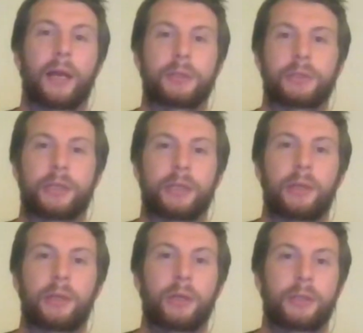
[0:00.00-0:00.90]
I
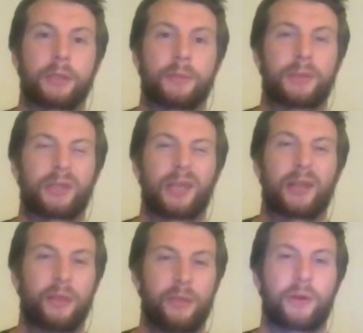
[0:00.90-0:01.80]
actually looked this up
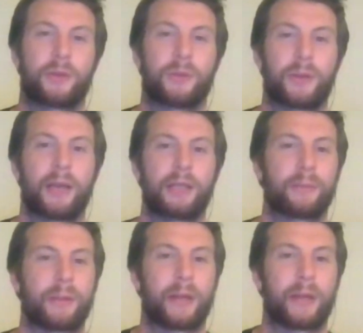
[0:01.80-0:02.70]
because I thought you would ask
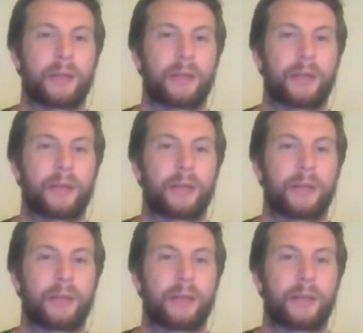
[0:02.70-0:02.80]
me about